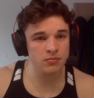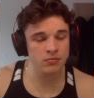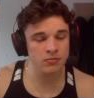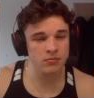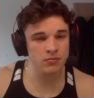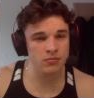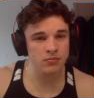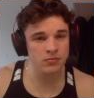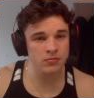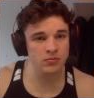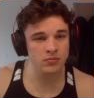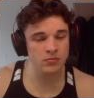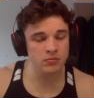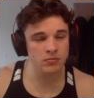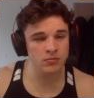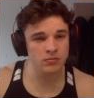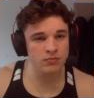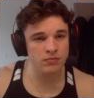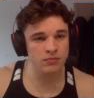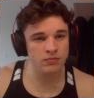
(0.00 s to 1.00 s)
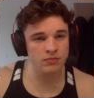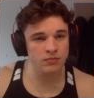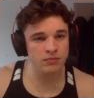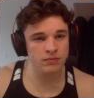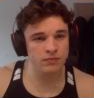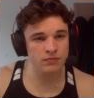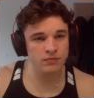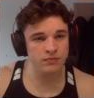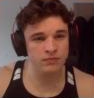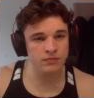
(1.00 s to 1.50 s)

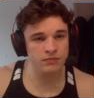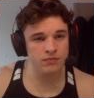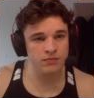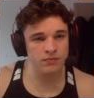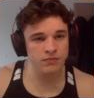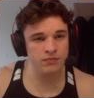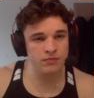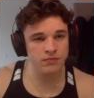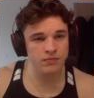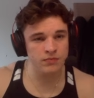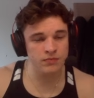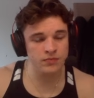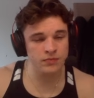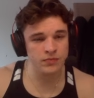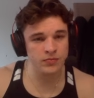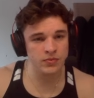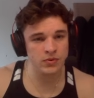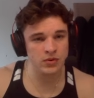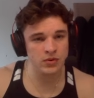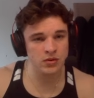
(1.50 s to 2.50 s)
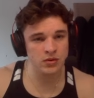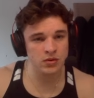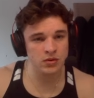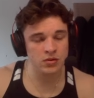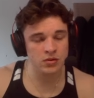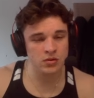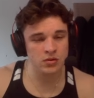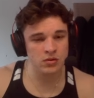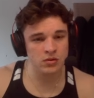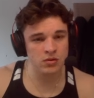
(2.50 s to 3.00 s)

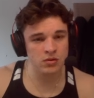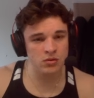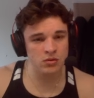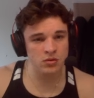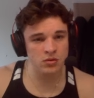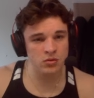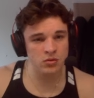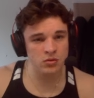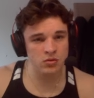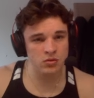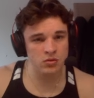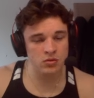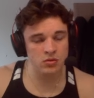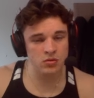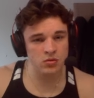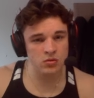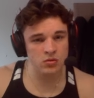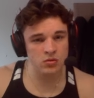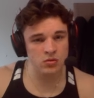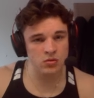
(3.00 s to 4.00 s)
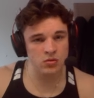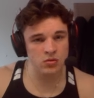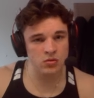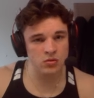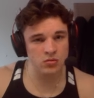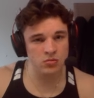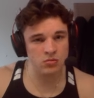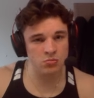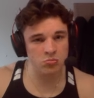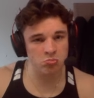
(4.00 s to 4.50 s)

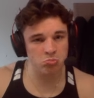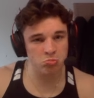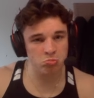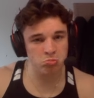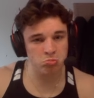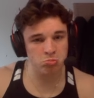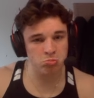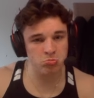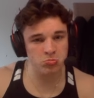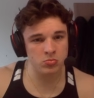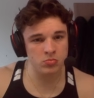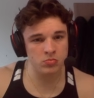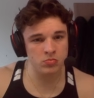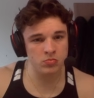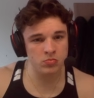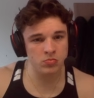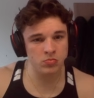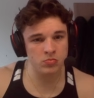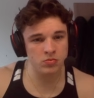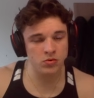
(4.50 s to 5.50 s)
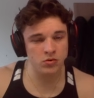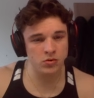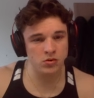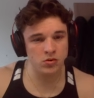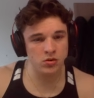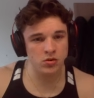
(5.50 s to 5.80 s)
(no one is talking)